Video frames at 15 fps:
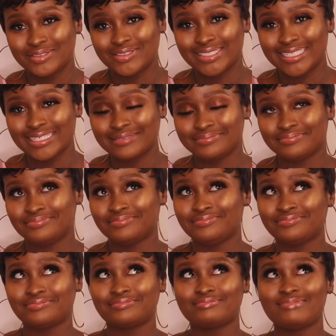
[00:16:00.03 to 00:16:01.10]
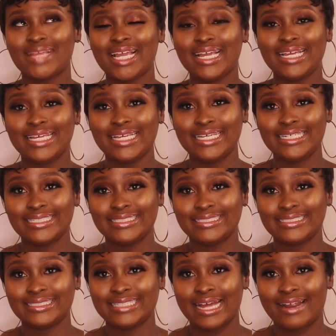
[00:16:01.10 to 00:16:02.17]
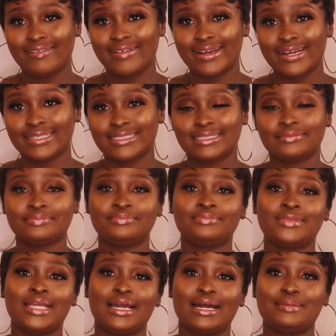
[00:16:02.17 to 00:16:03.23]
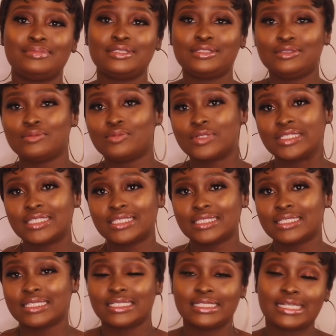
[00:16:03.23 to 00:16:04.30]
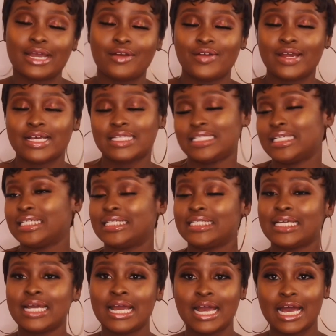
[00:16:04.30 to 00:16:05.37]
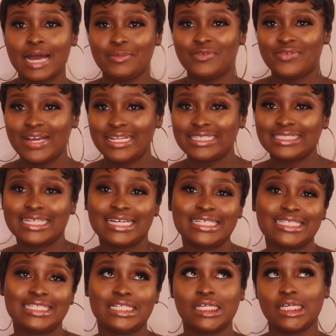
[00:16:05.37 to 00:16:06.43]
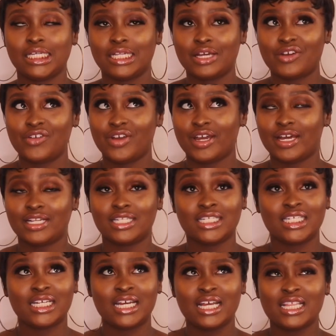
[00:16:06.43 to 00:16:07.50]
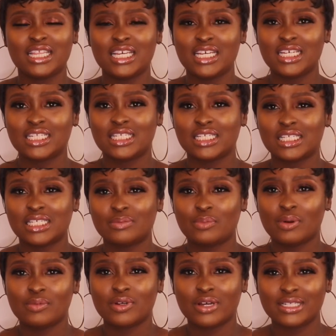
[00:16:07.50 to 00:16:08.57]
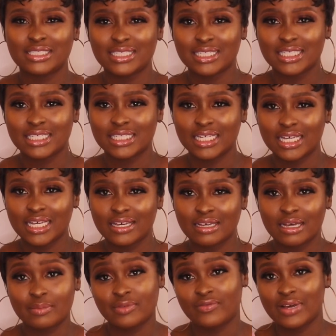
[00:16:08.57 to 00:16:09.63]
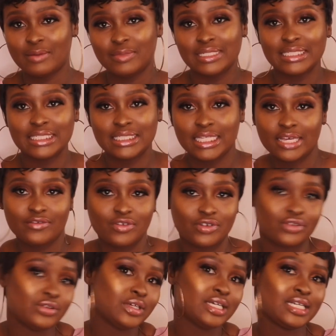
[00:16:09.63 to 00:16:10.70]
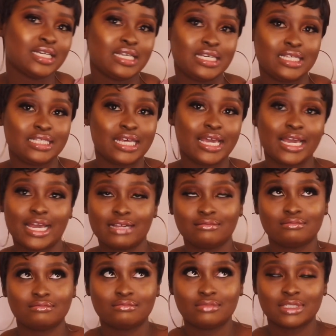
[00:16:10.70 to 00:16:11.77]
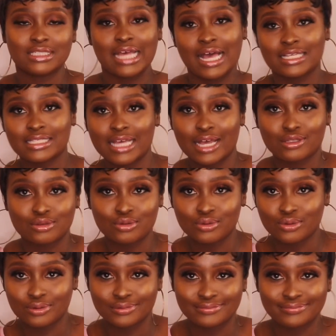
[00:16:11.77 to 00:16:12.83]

Year in arrears, Happy New Month in arrears, and Happy Valentine's Day in arrears. And I think it's public holiday today. Happy Families Day if you're staying in Saskatoon.